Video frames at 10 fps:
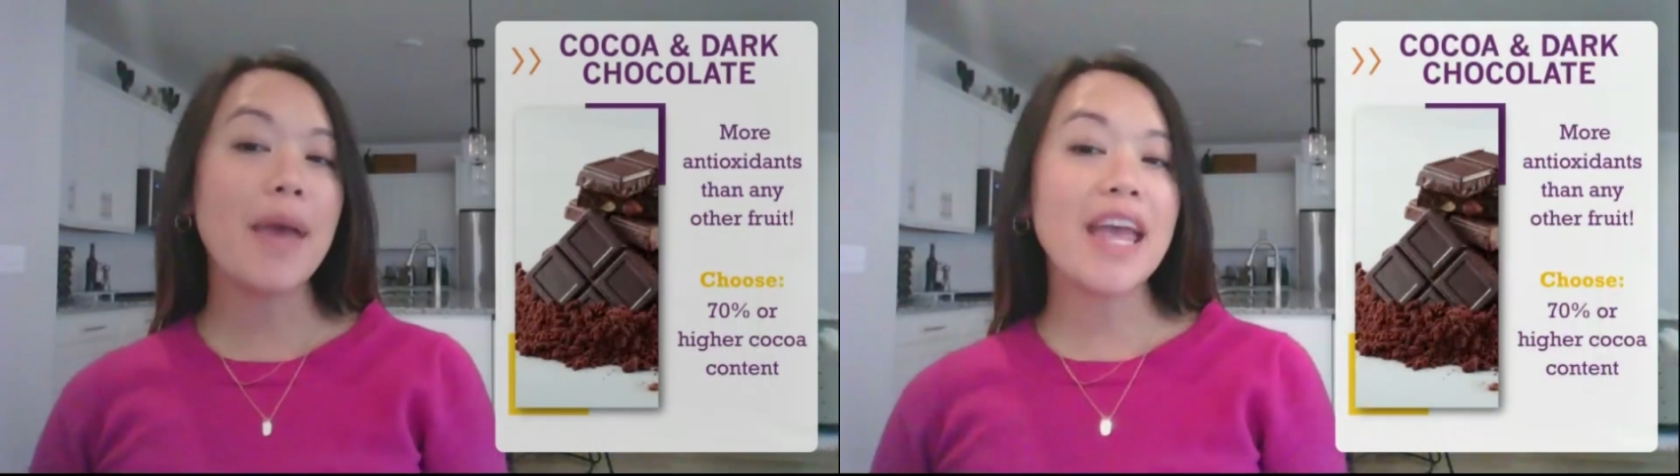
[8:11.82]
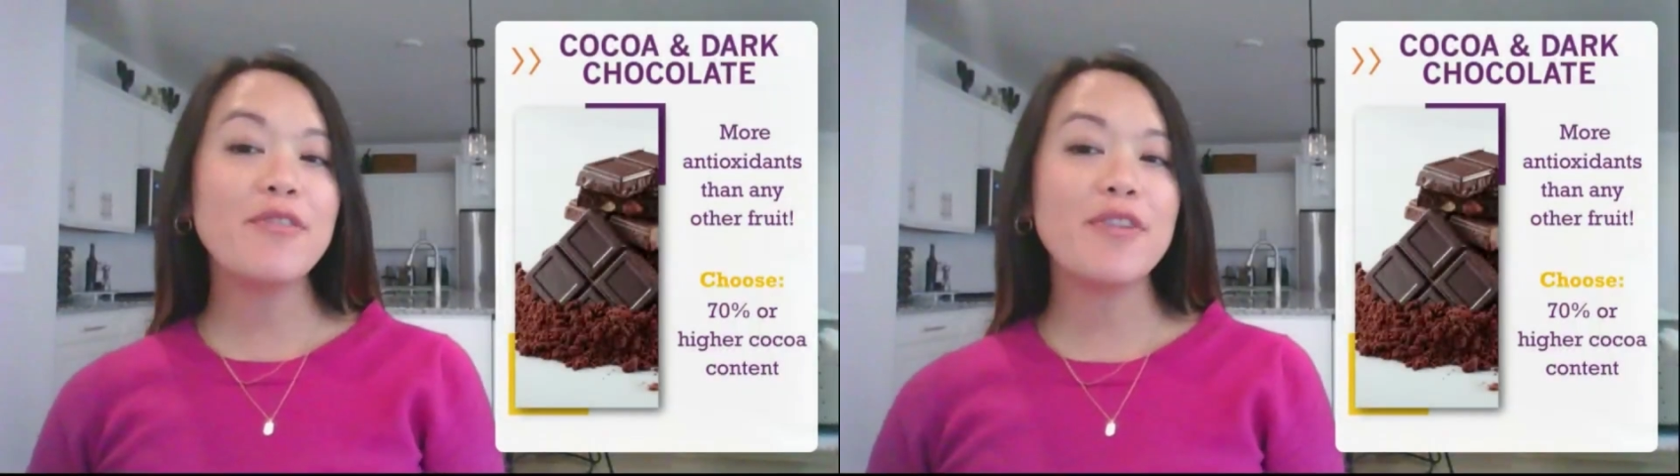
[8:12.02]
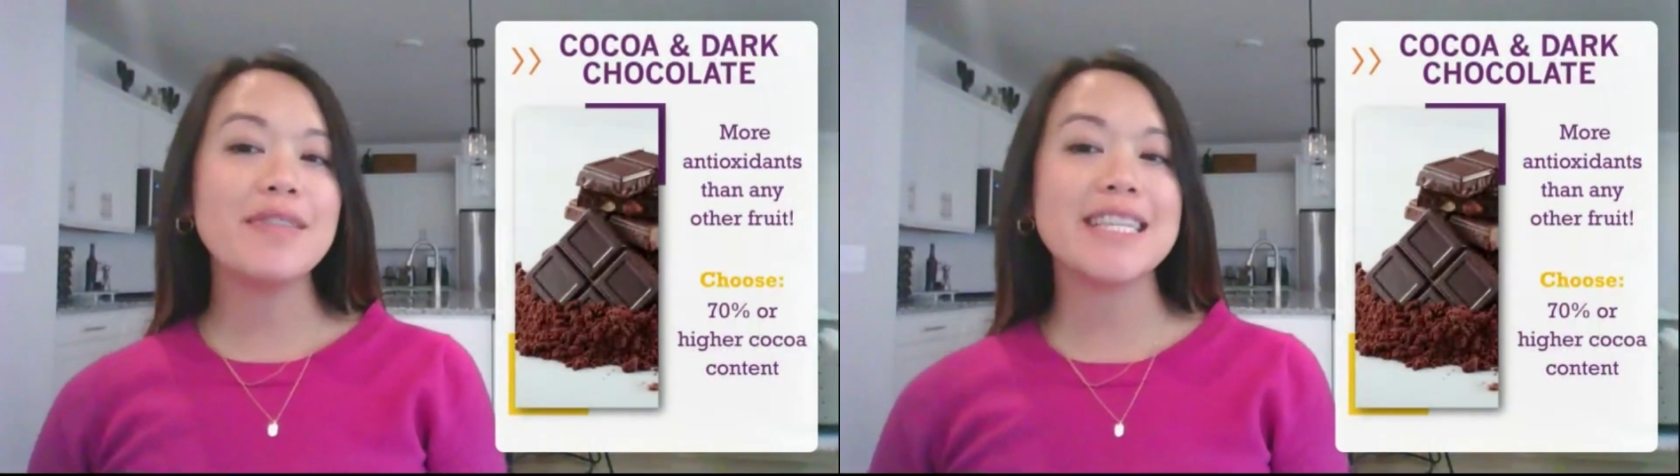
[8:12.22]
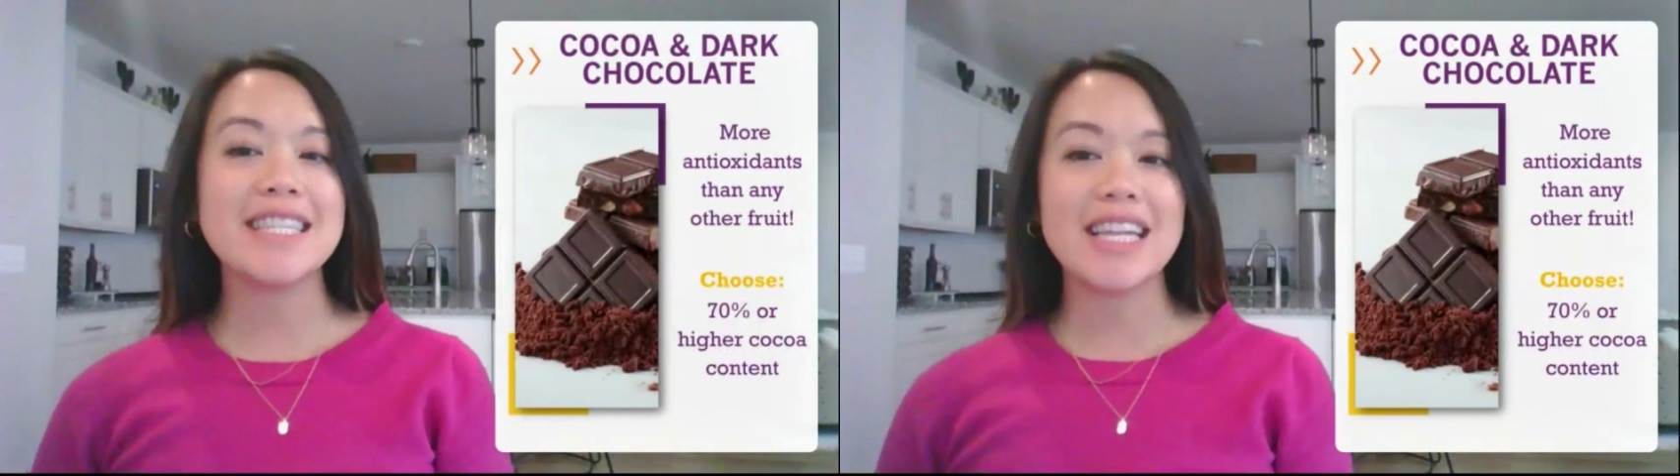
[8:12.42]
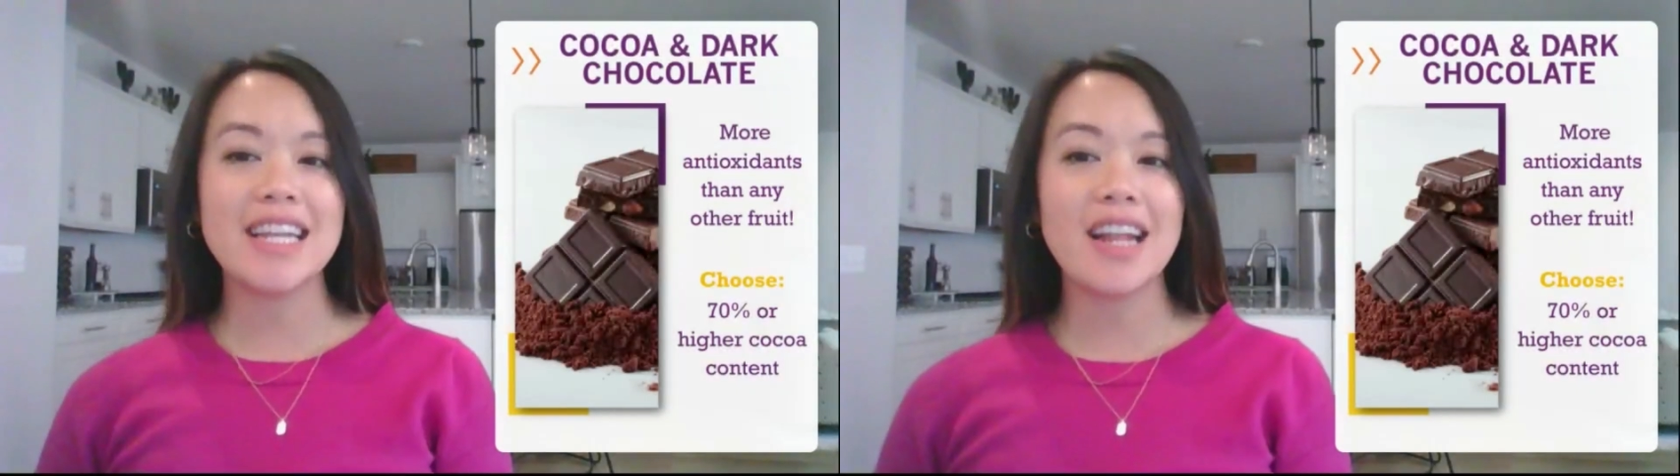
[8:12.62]
Made from the
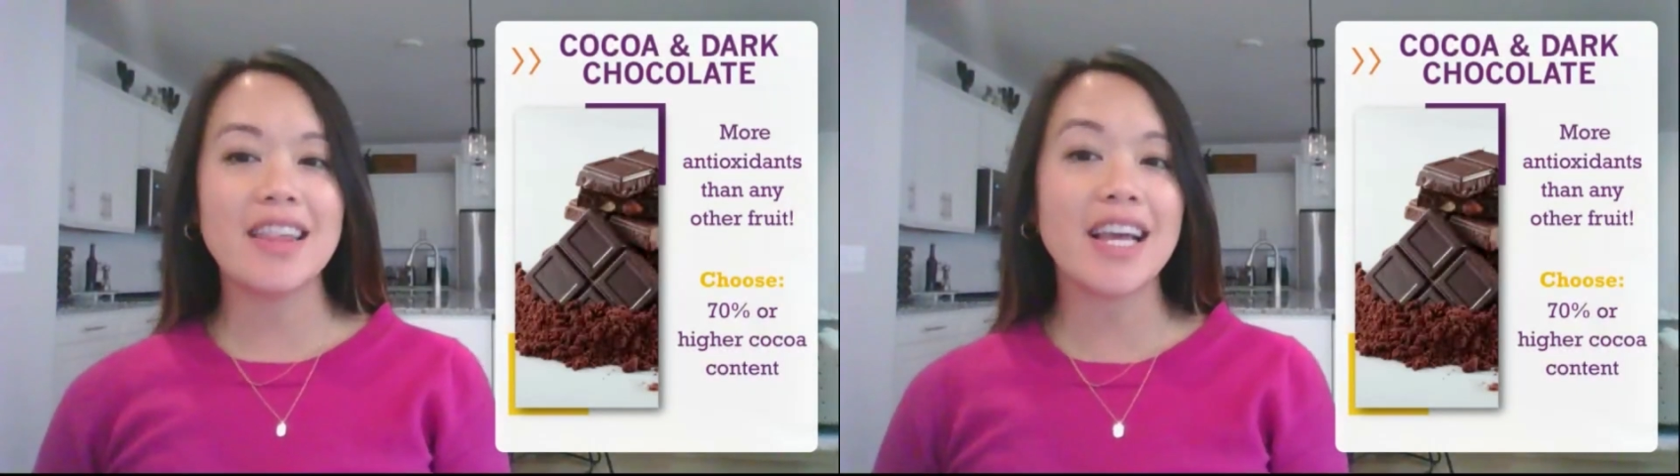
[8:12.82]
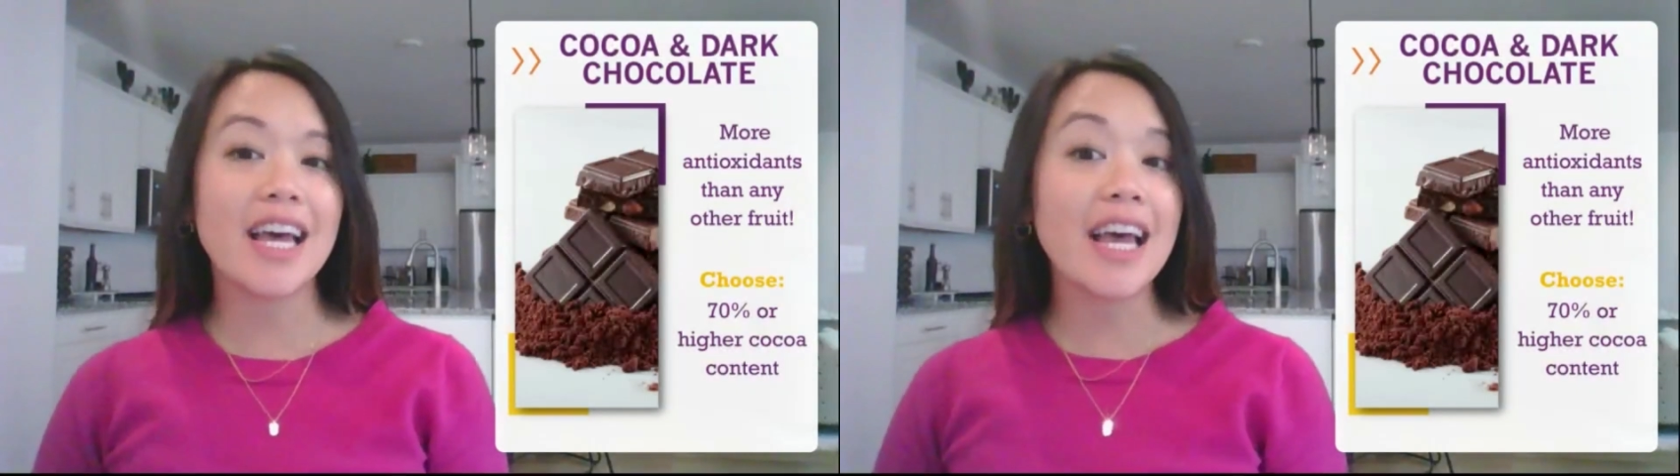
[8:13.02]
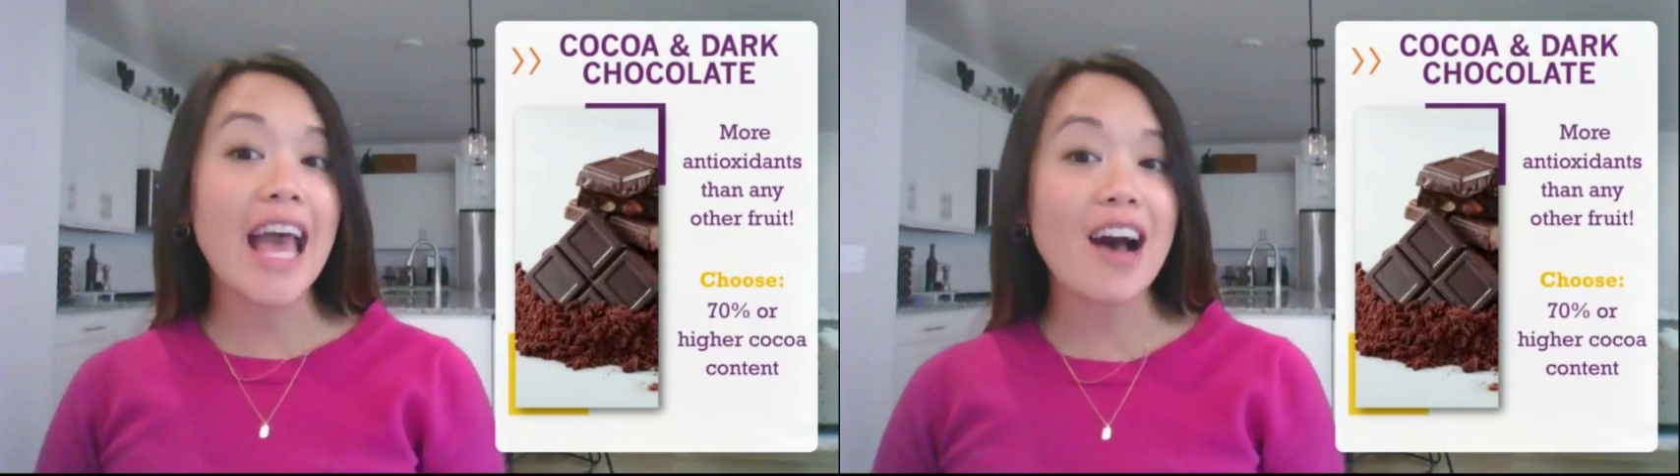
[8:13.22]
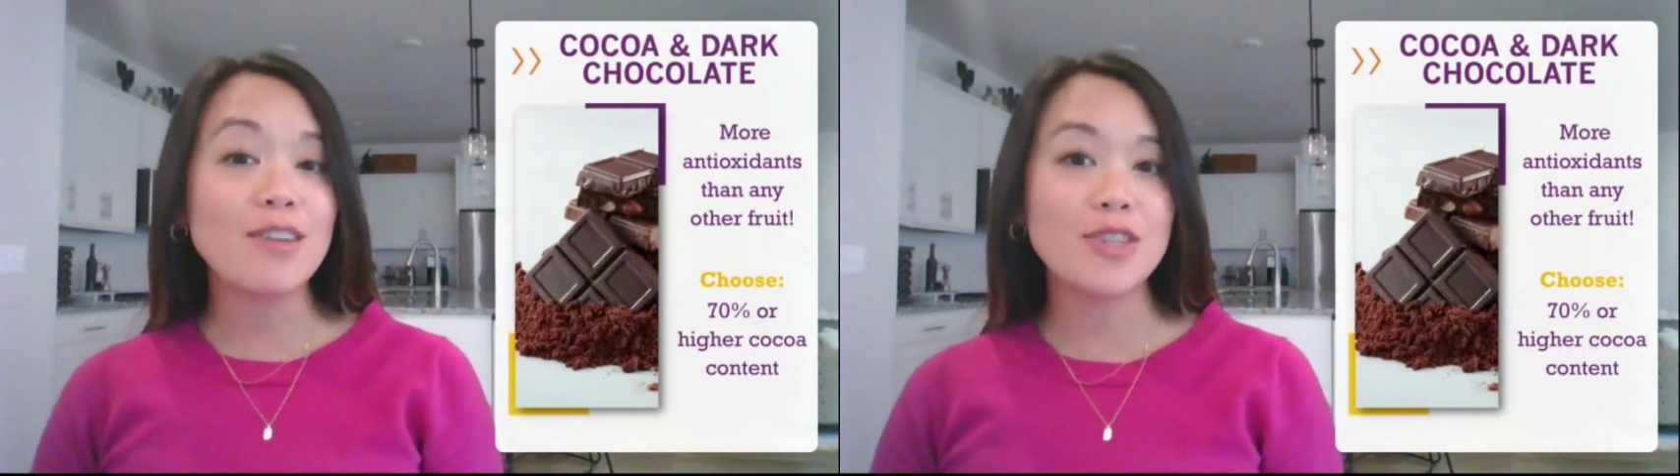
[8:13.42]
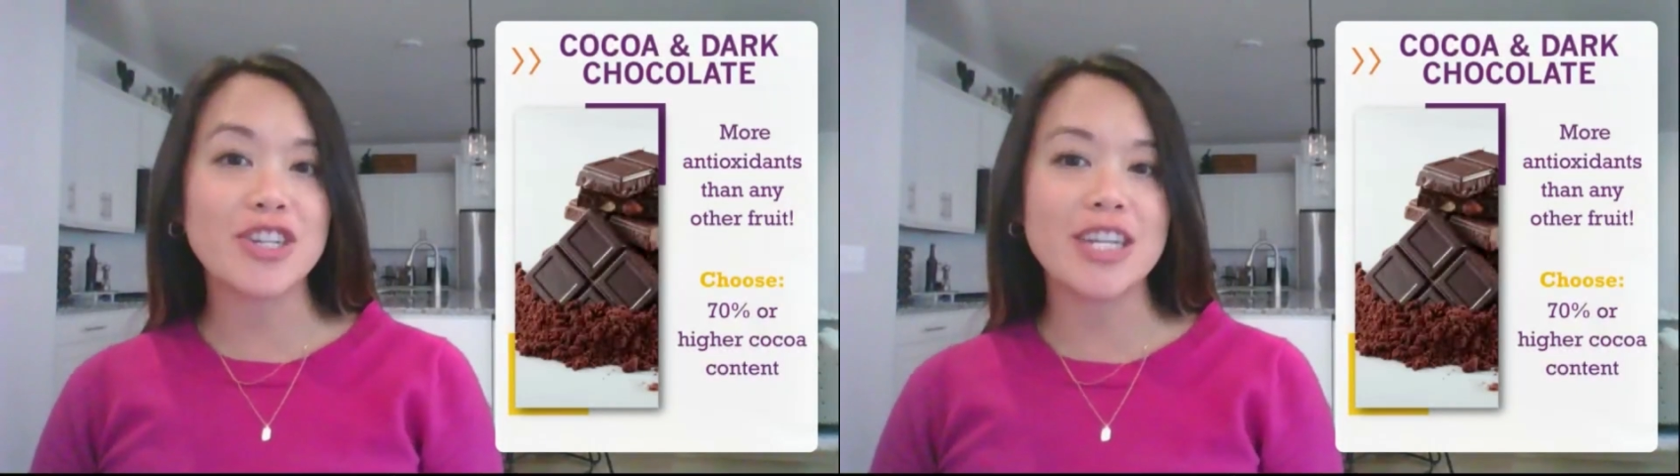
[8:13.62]
seed of the
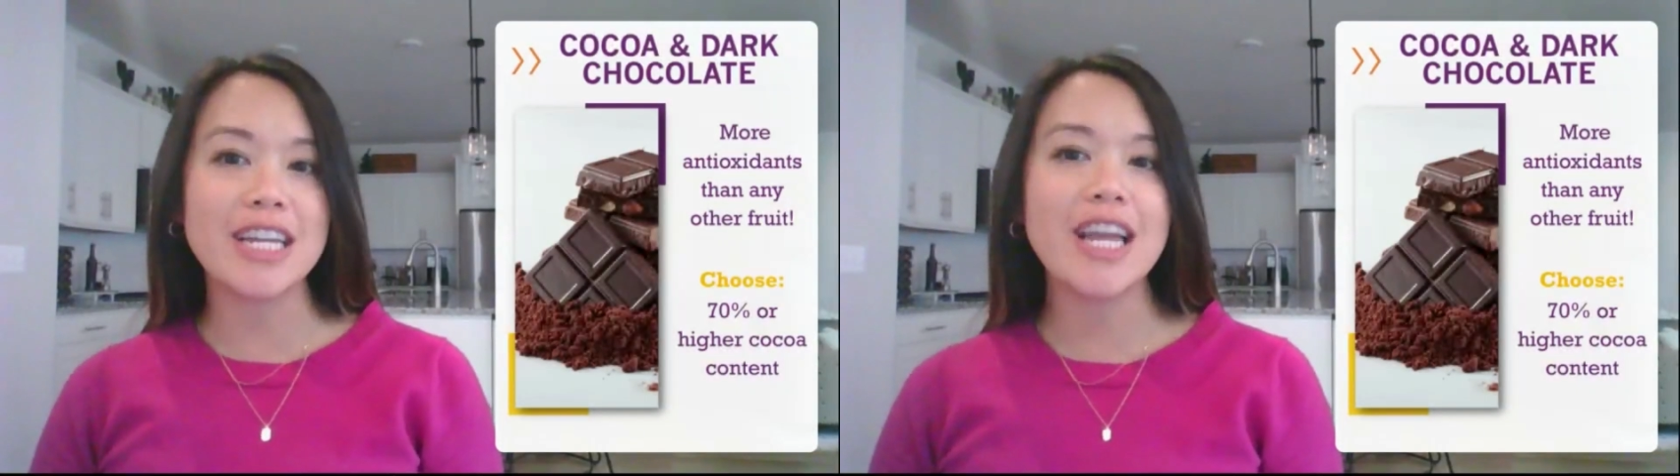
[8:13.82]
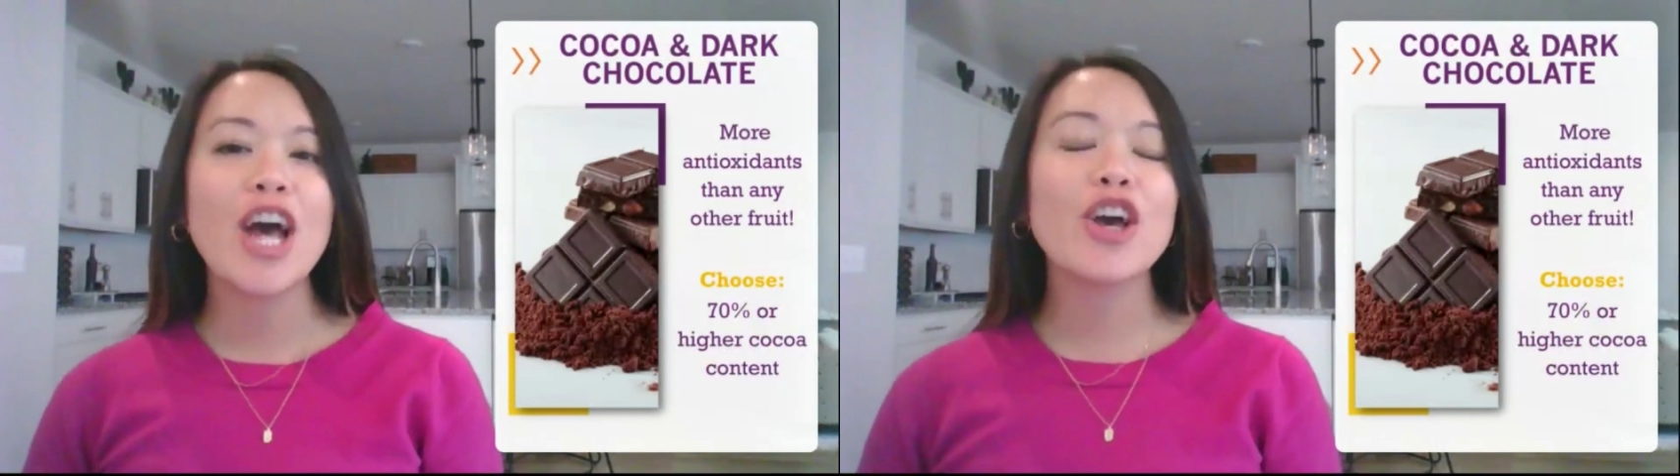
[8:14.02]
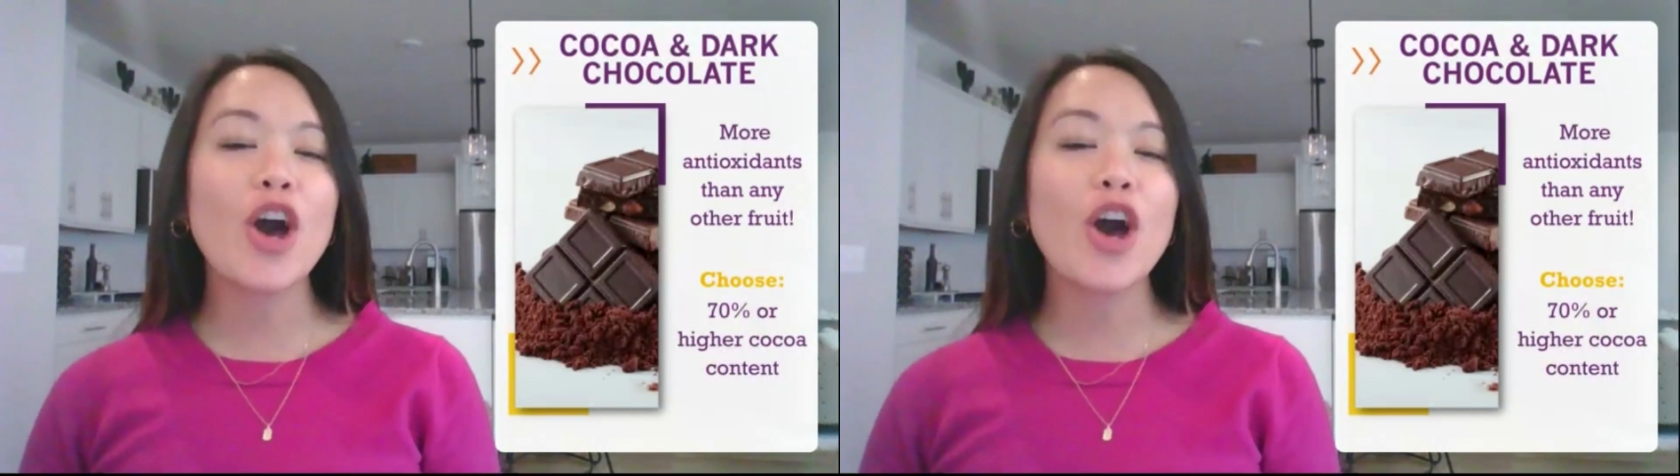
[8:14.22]
cacao tree,